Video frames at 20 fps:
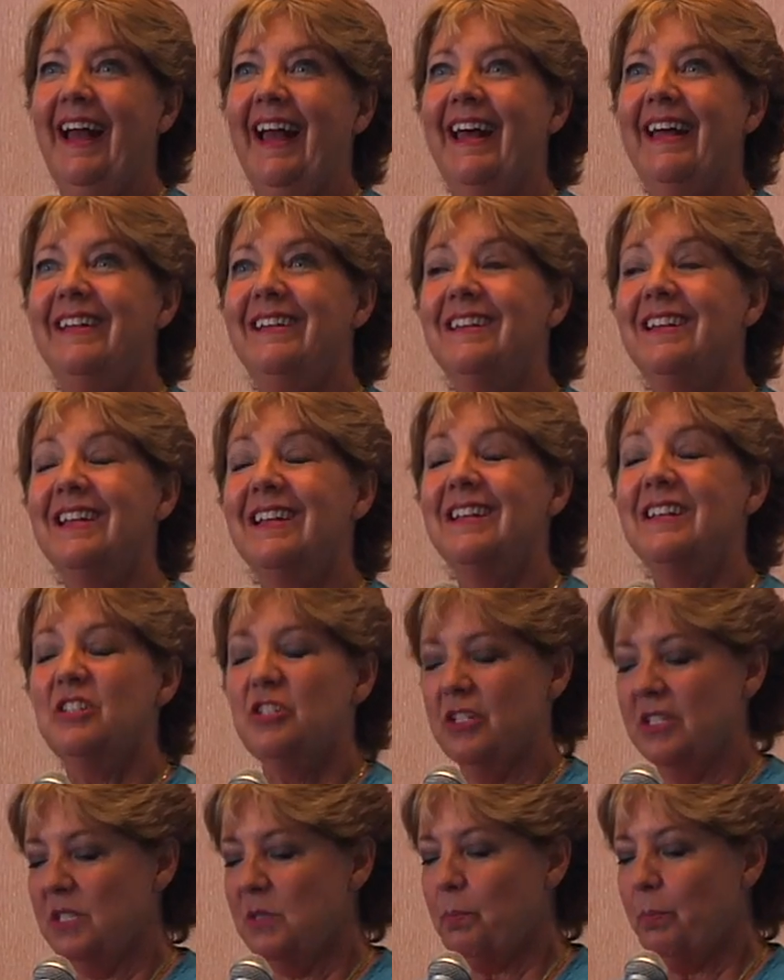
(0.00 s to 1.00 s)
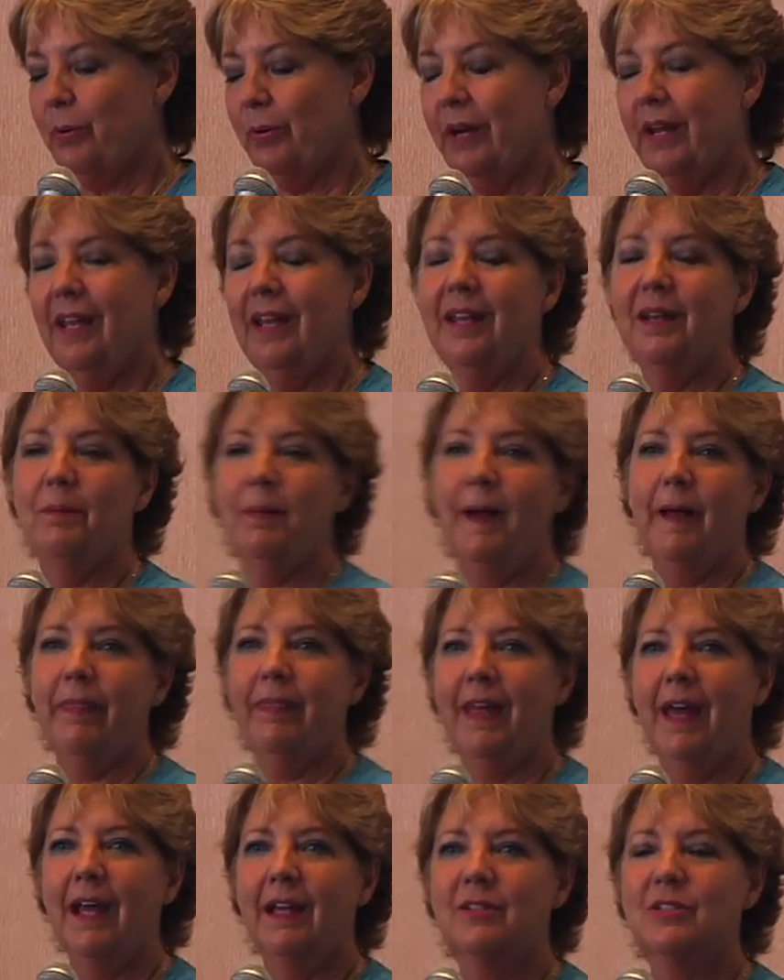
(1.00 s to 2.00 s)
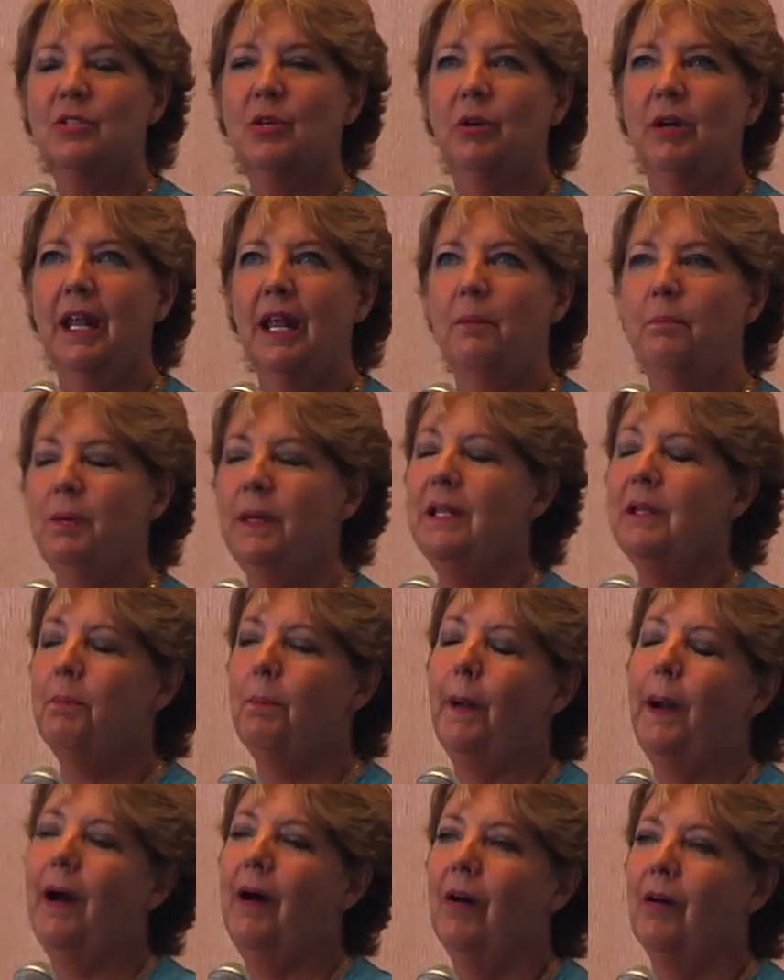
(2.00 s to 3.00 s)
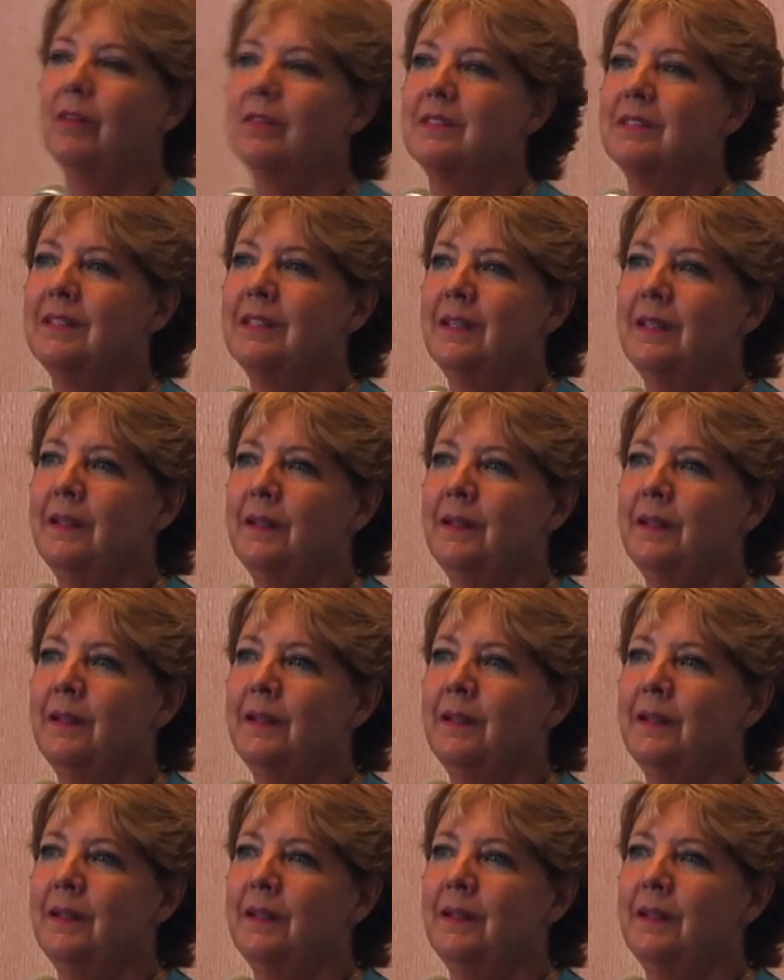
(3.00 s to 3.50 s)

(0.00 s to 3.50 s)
And just prayed about that. So it had been about